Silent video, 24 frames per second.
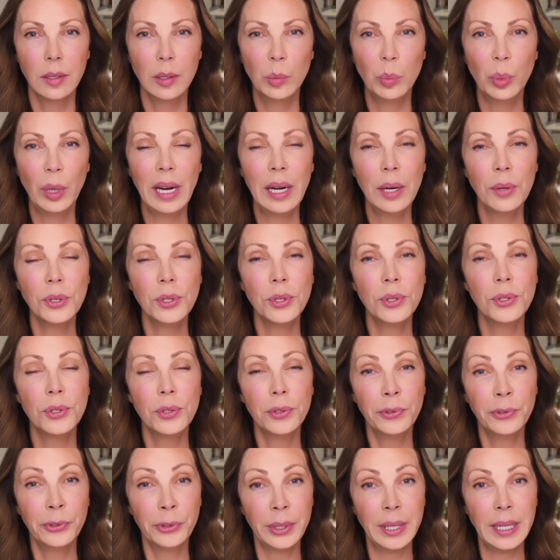Browsers
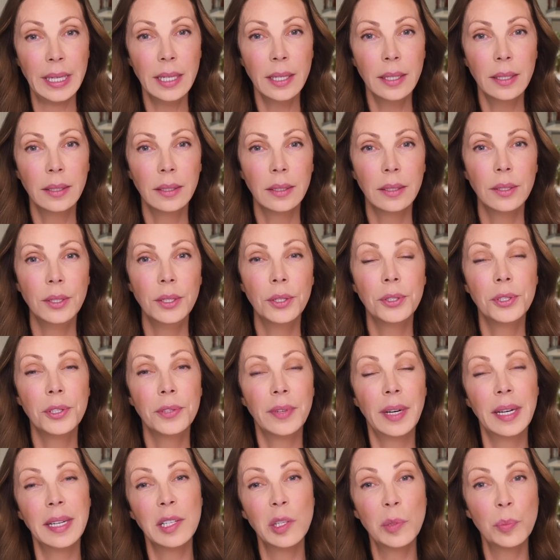are free. Your
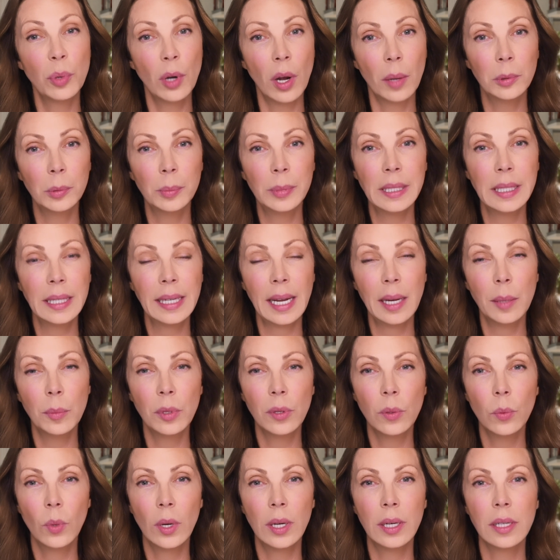device probably came
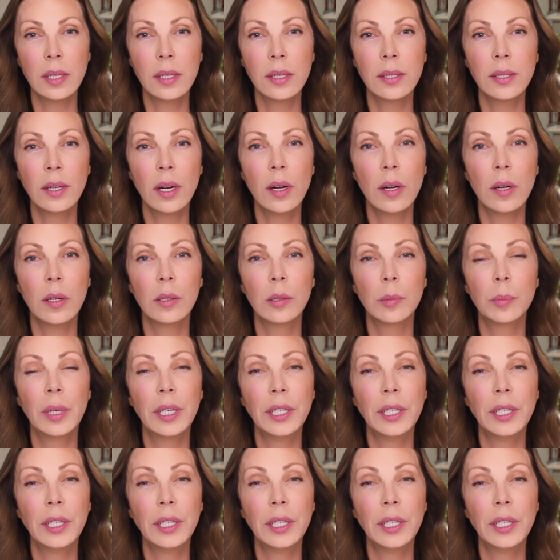with one installed,